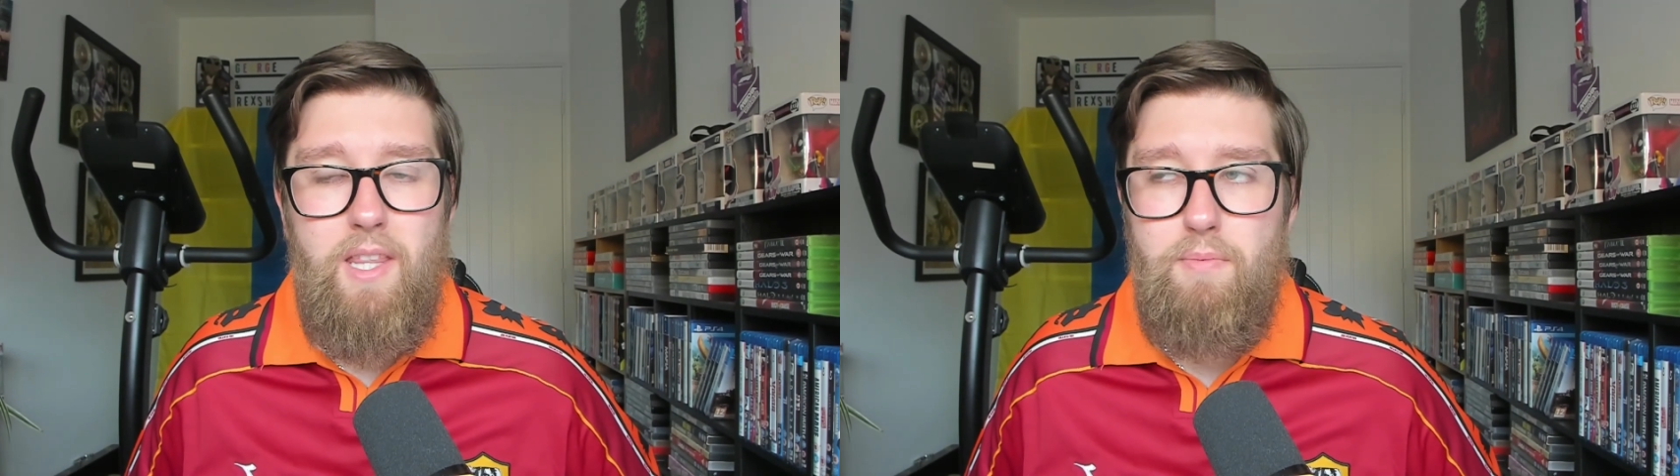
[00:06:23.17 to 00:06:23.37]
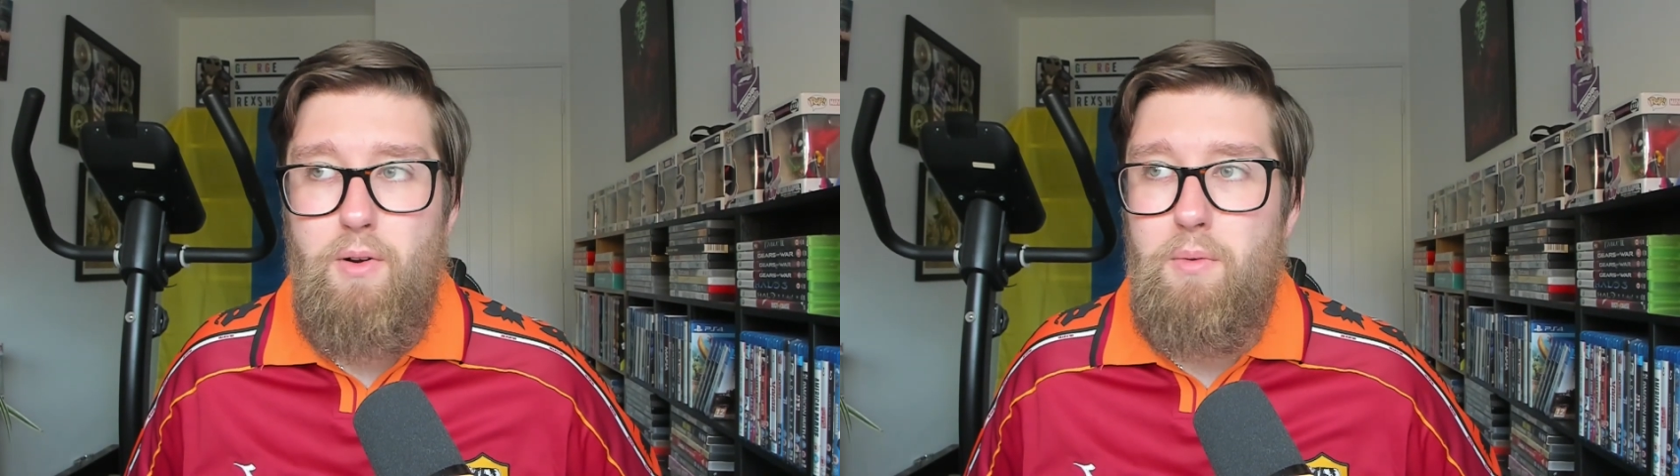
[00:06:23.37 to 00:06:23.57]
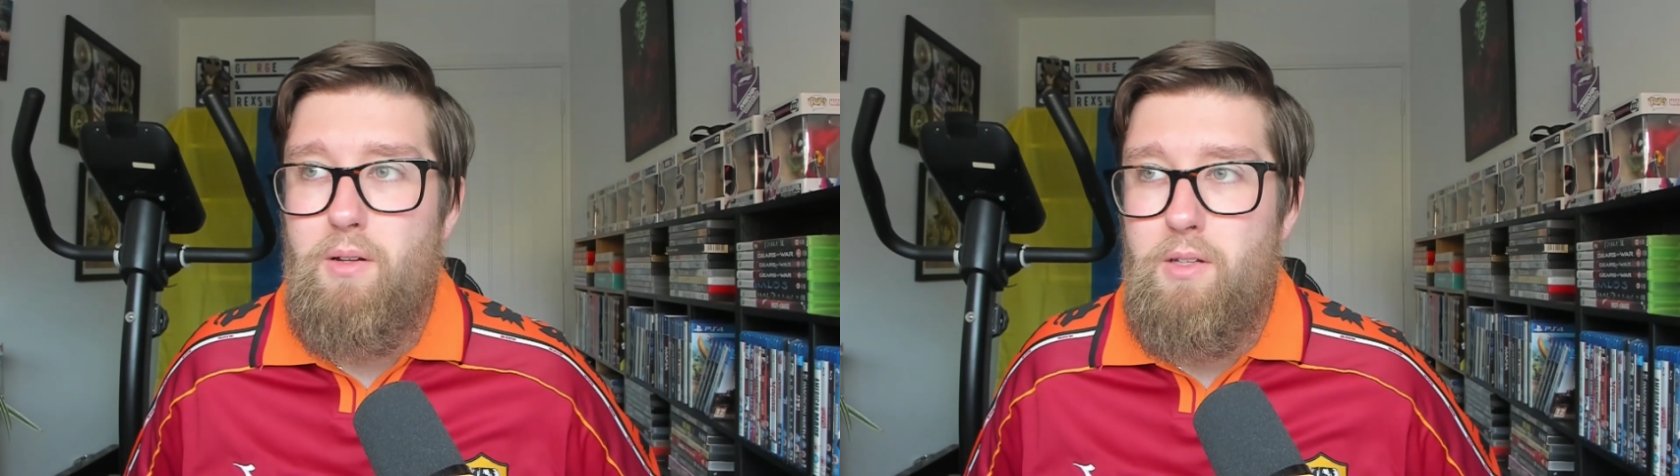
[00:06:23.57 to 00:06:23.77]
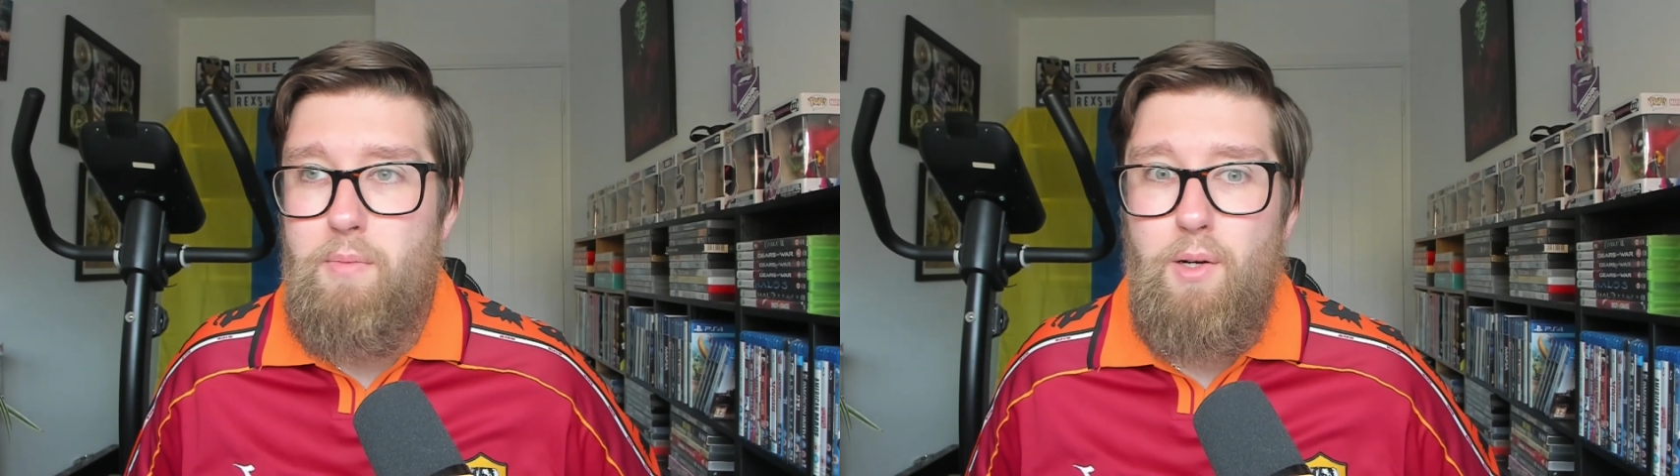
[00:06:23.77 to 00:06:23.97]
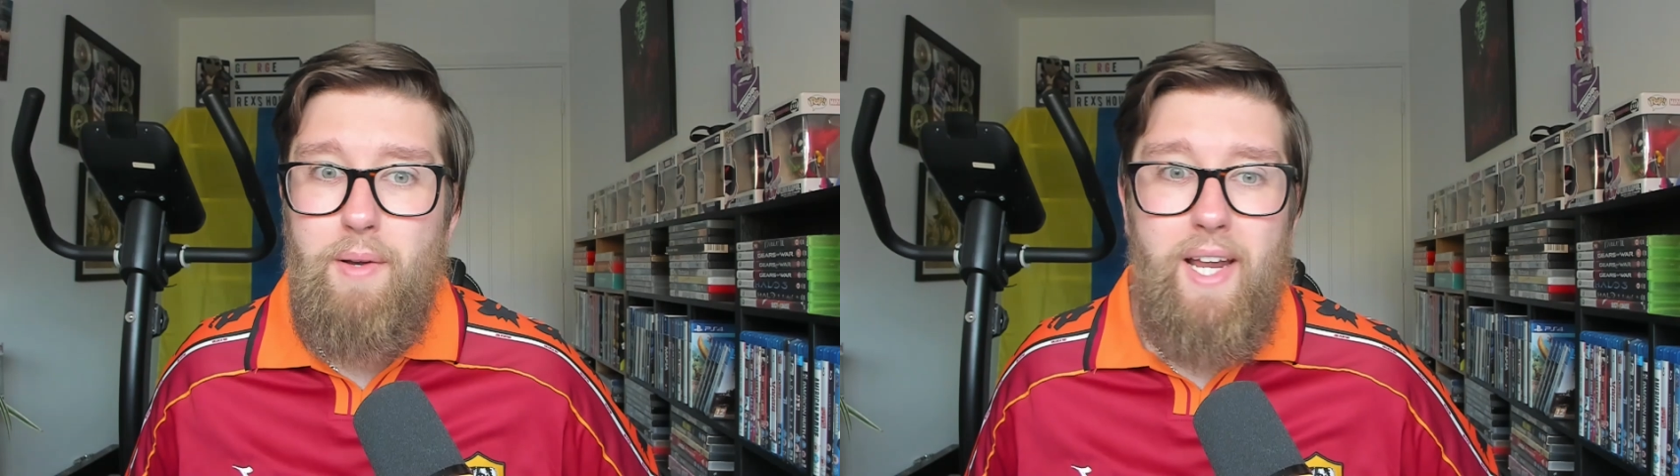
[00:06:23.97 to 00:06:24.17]
they'll probably only
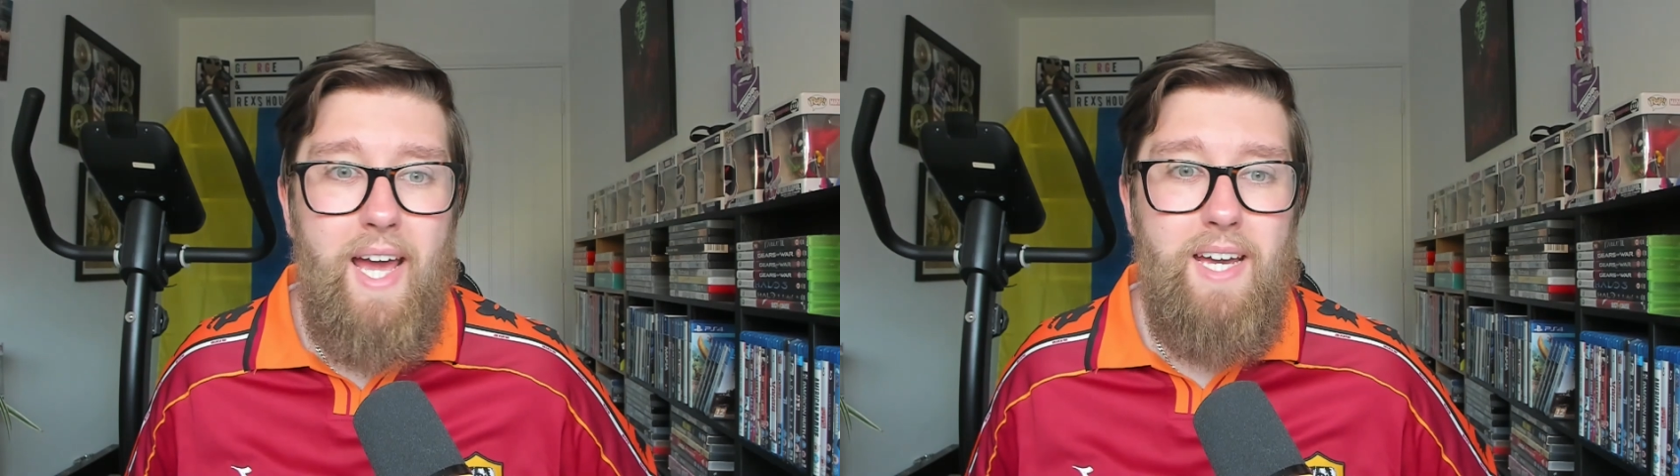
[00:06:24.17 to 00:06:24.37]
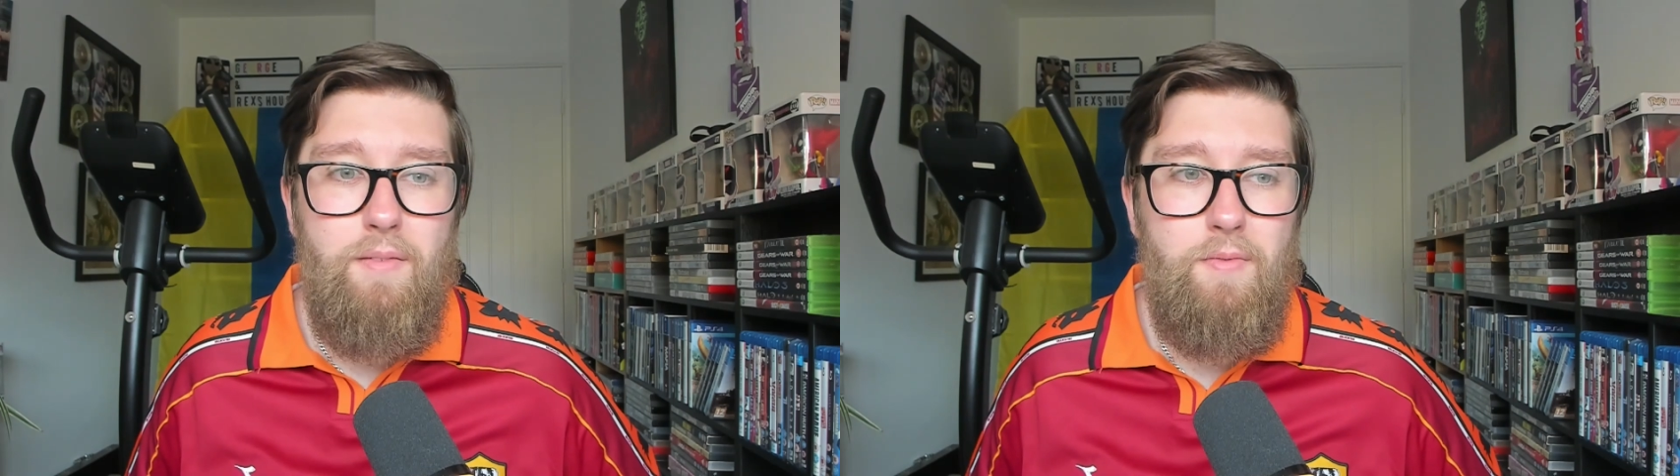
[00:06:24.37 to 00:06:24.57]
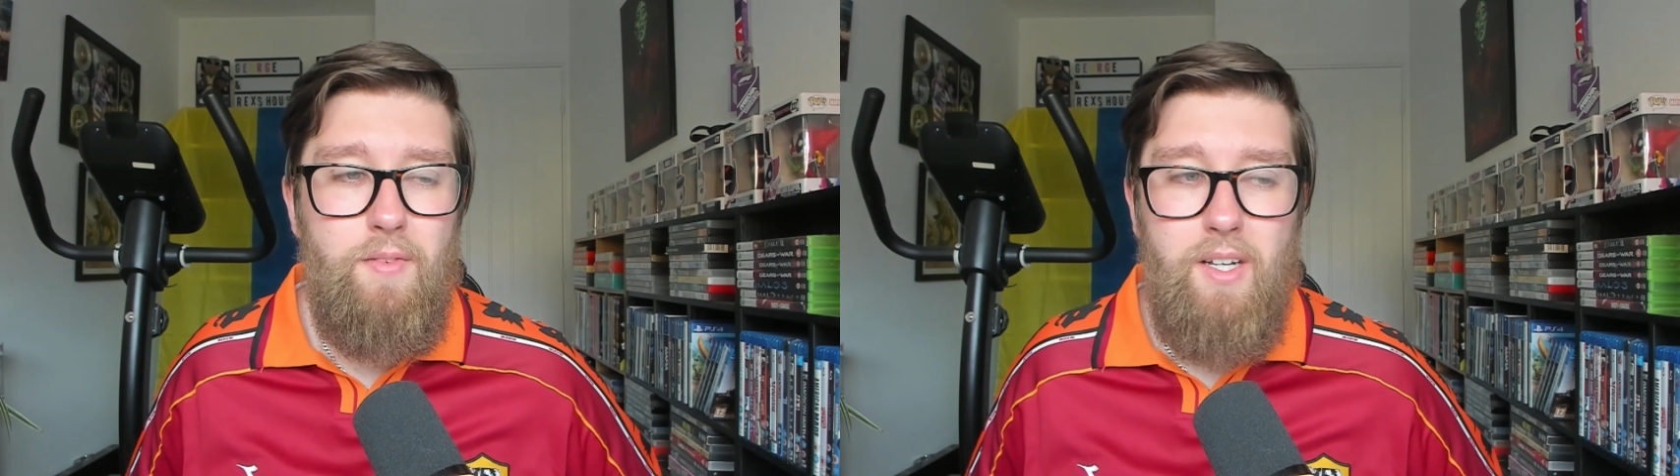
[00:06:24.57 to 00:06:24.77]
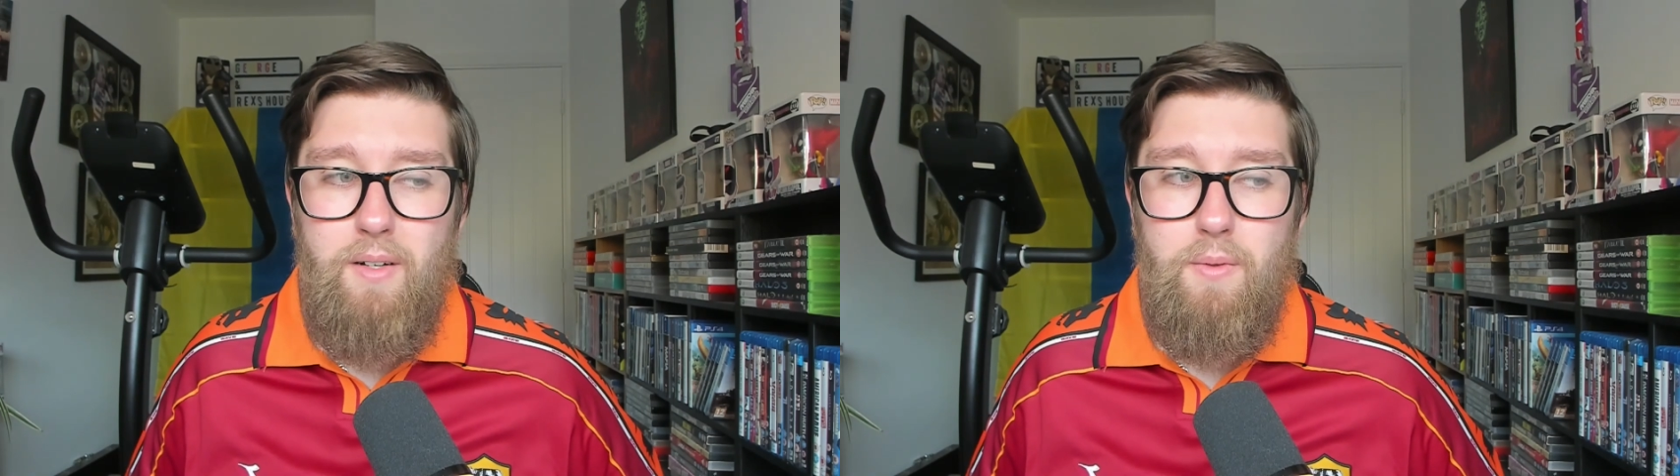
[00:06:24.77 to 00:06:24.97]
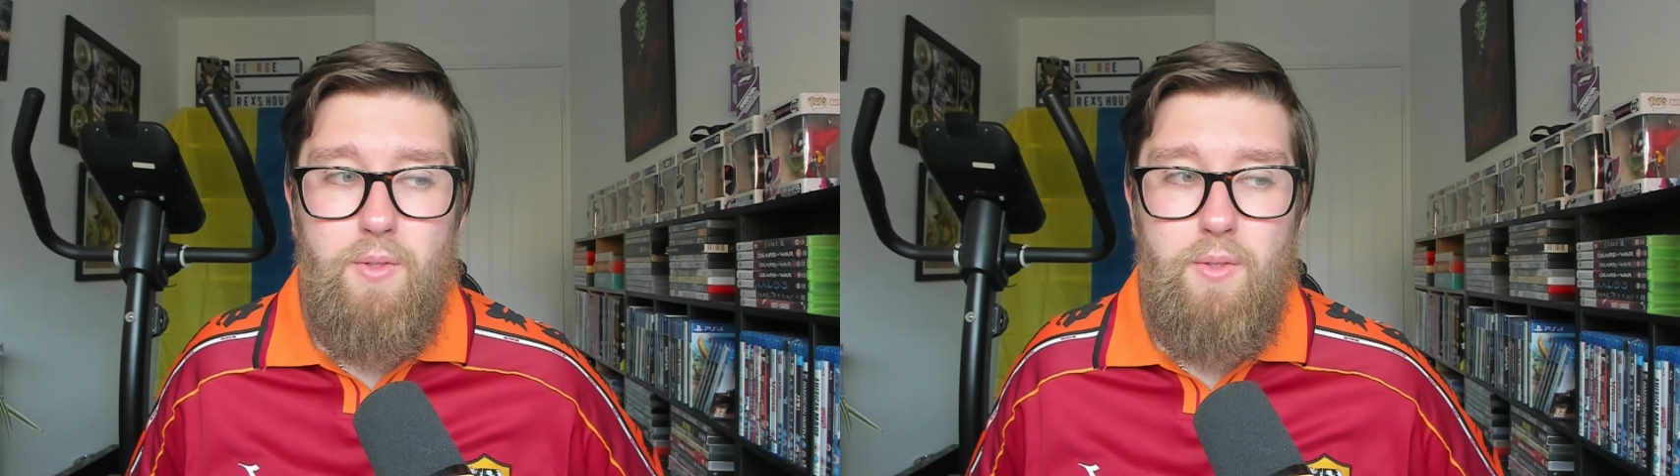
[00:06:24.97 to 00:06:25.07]
be up in 8th, you know.